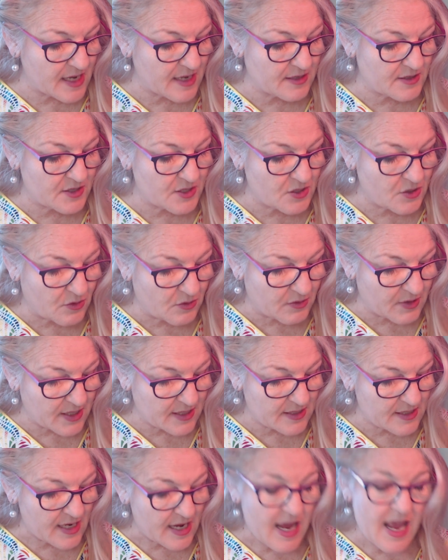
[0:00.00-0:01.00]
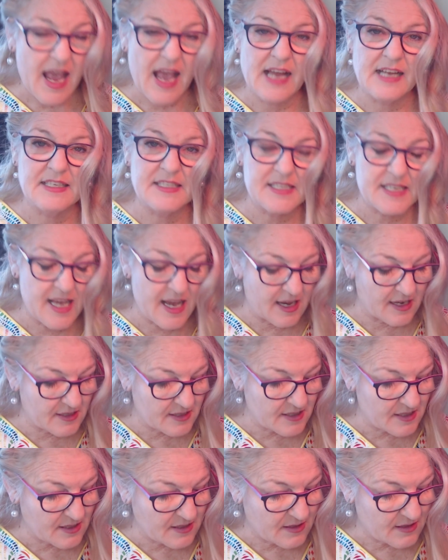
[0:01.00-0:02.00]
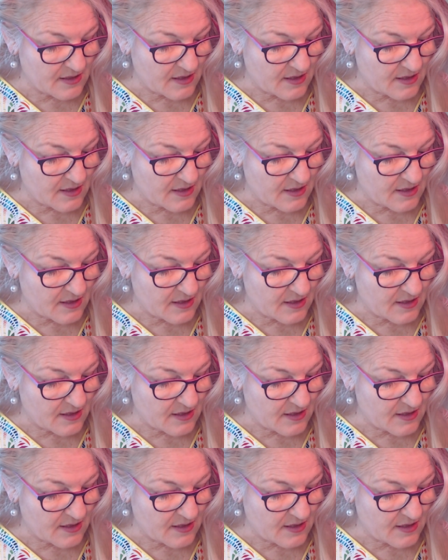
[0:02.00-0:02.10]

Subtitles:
and stories, and yet